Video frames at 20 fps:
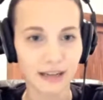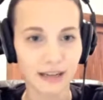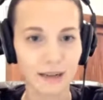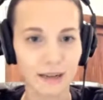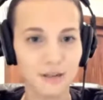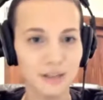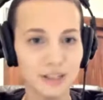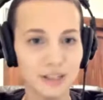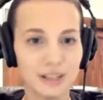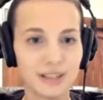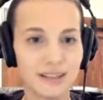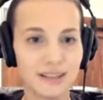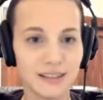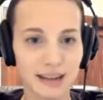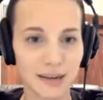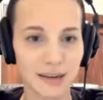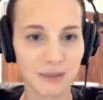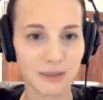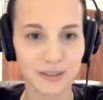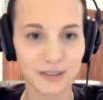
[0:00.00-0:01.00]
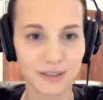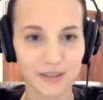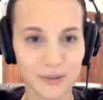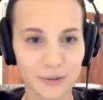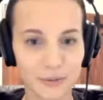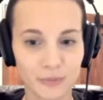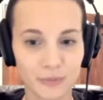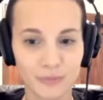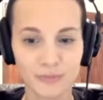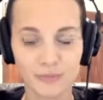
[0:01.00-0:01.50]
How is she able
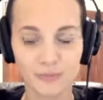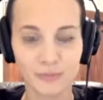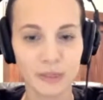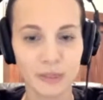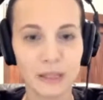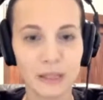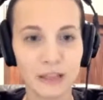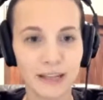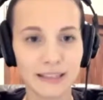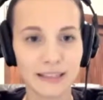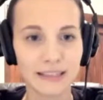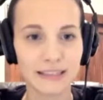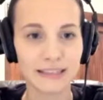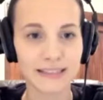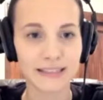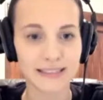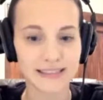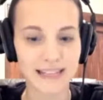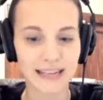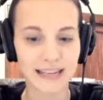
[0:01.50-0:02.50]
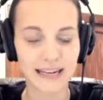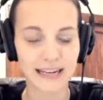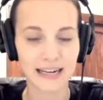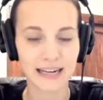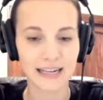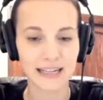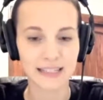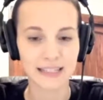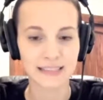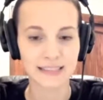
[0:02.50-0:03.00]
to be like this?
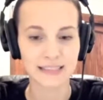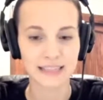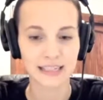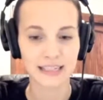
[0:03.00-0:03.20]
And